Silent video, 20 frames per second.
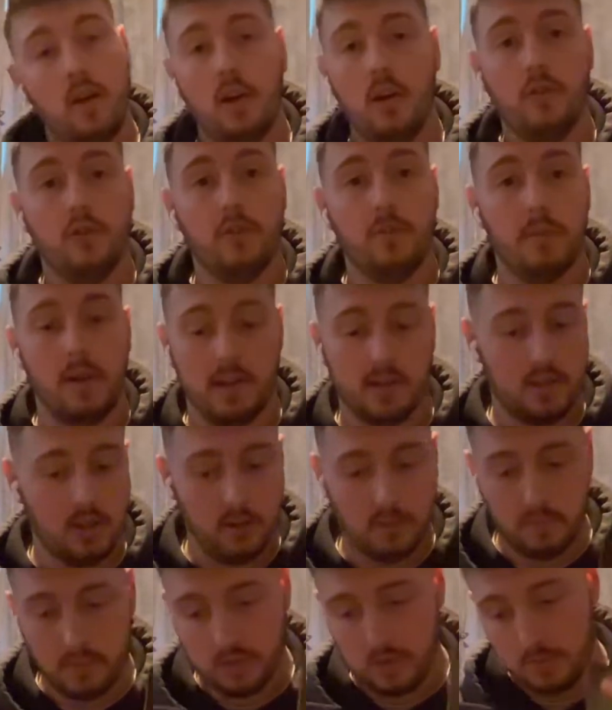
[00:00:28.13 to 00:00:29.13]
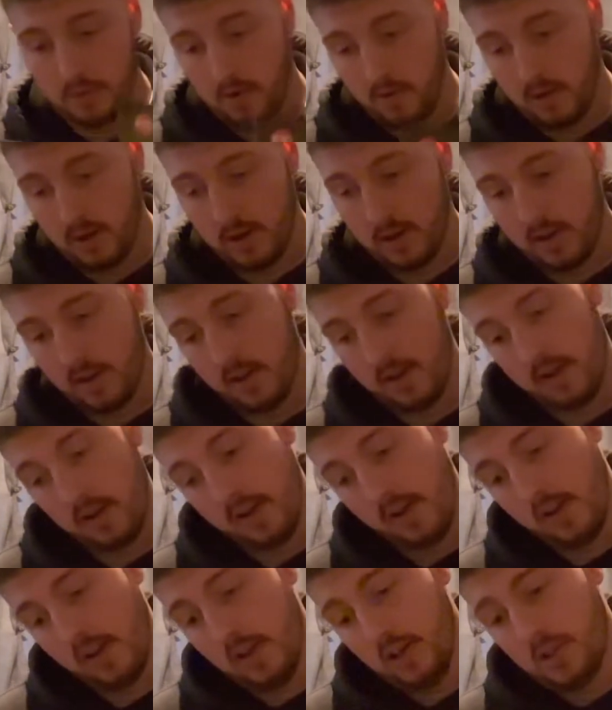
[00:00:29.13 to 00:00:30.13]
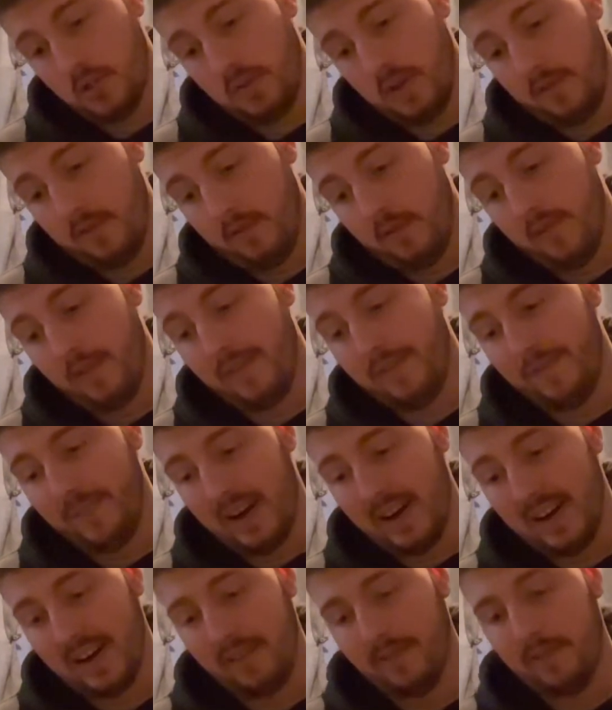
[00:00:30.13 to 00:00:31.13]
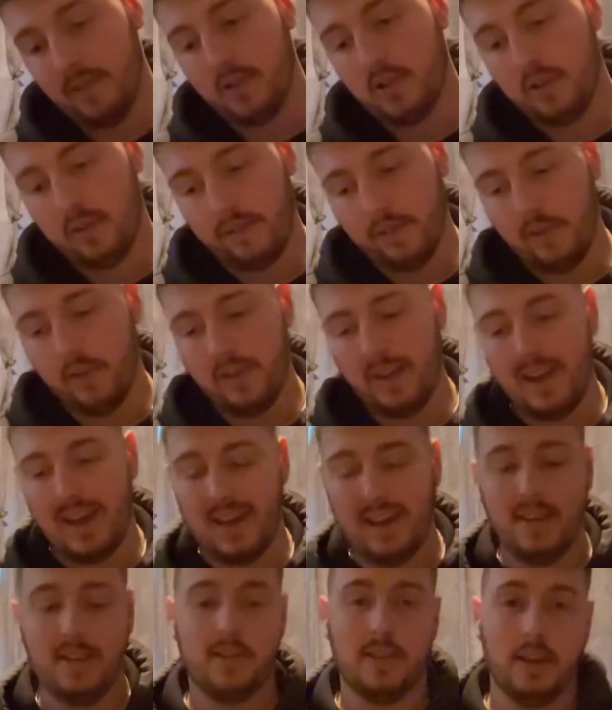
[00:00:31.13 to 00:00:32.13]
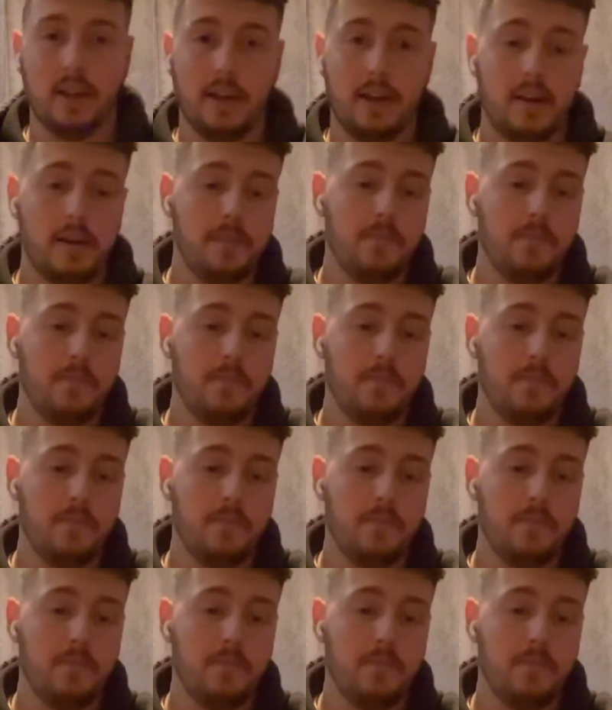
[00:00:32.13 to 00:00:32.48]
we've messed the numbers up already. So we have 35 to 38 today.